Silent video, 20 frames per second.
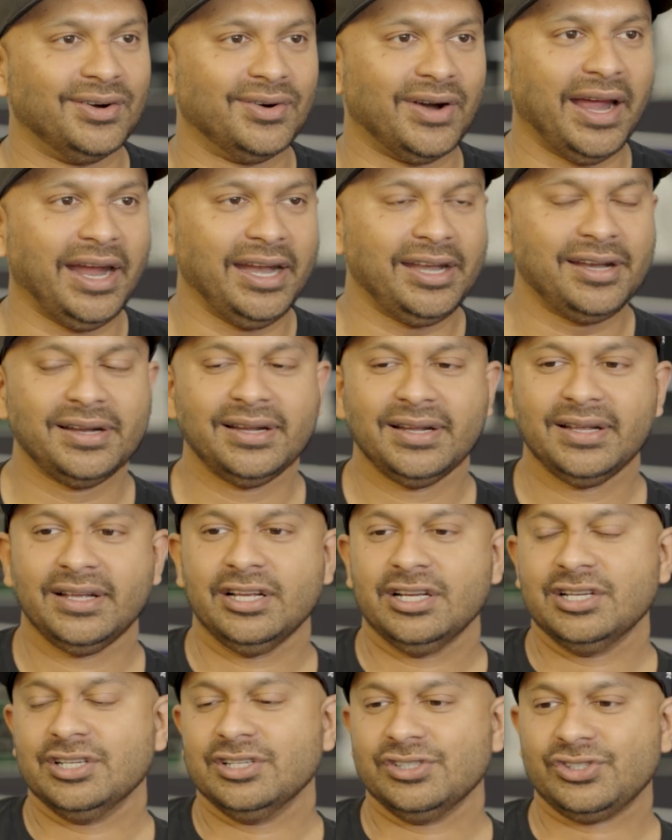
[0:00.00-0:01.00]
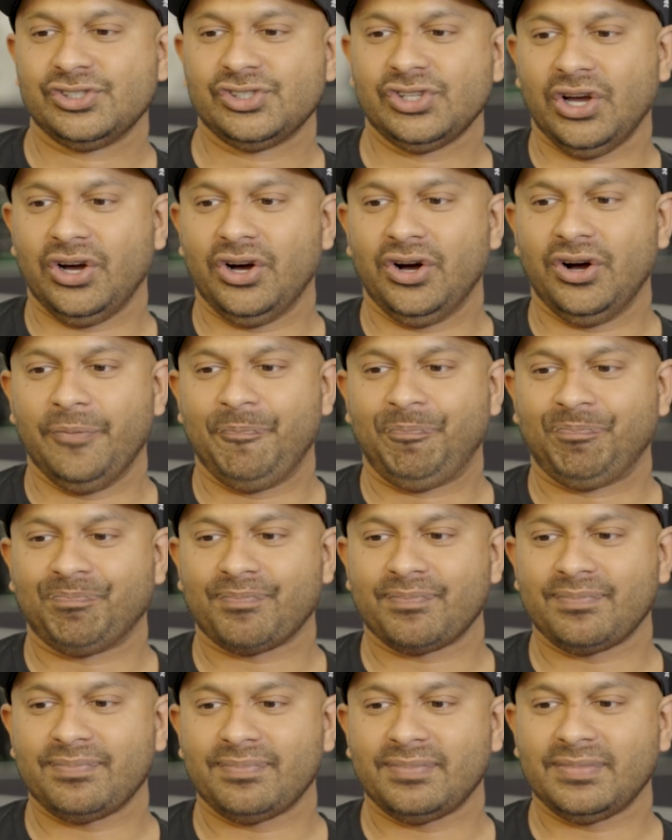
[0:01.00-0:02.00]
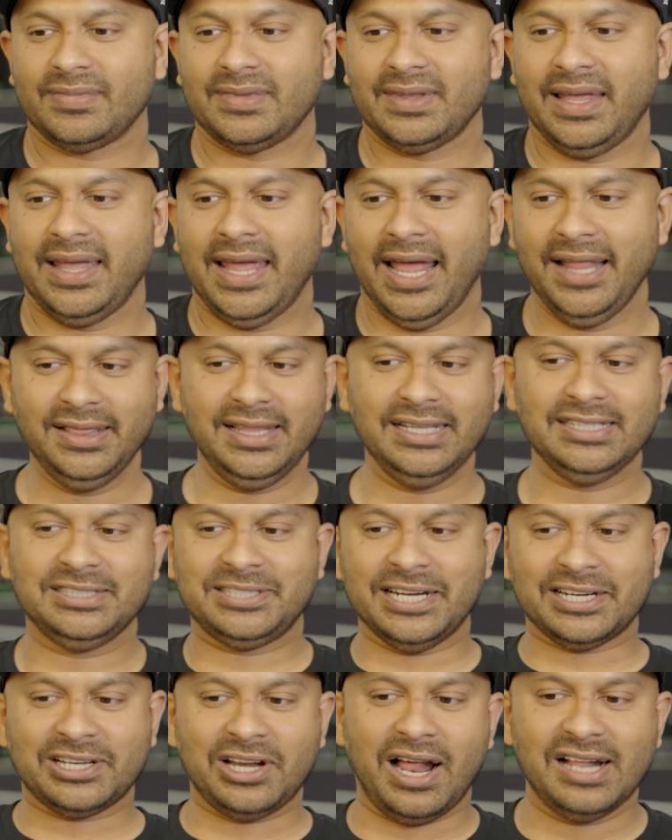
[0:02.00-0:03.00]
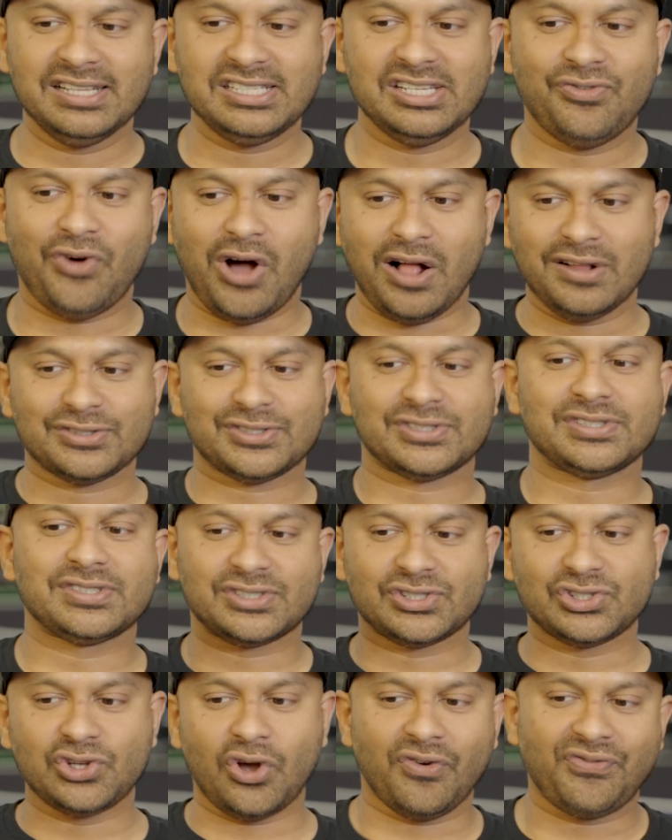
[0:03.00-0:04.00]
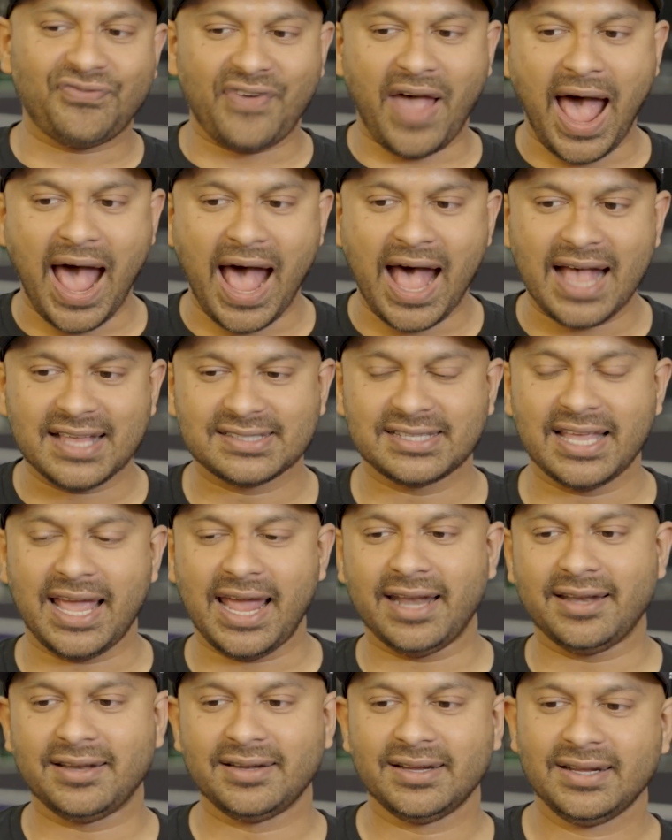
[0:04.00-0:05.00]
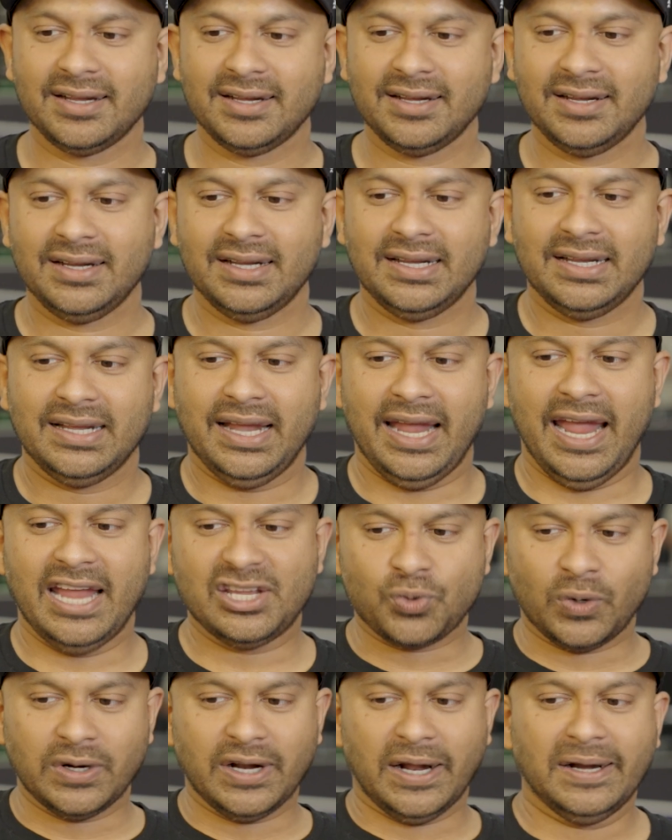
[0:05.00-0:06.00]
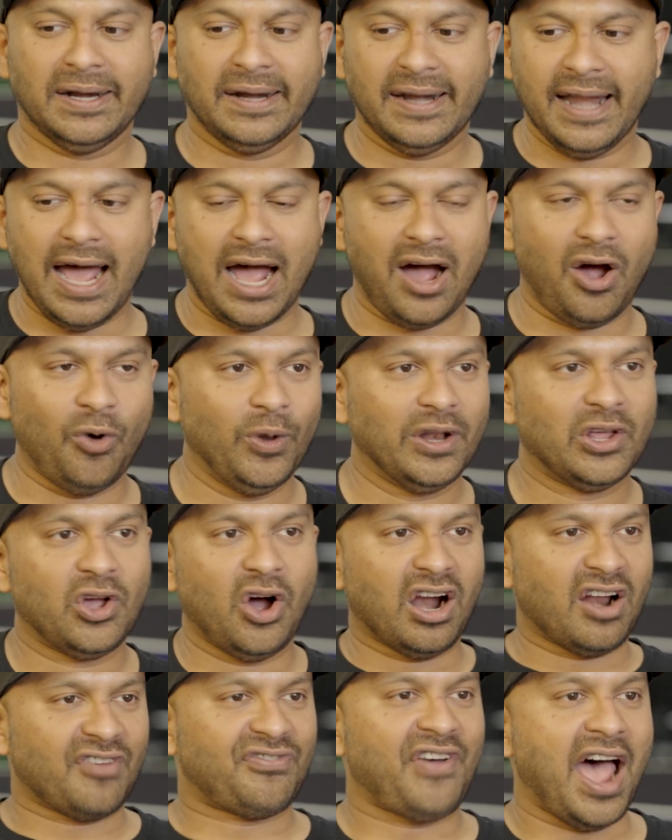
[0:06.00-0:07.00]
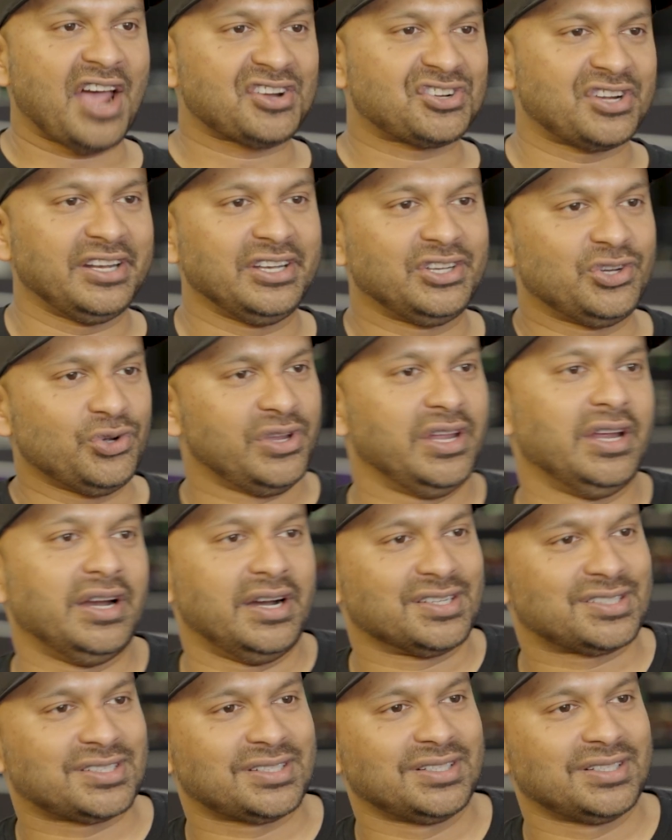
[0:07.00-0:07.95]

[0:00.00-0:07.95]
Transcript: right? So, and this technology evolves so fast that H100 now will go out of fashion in 2 years.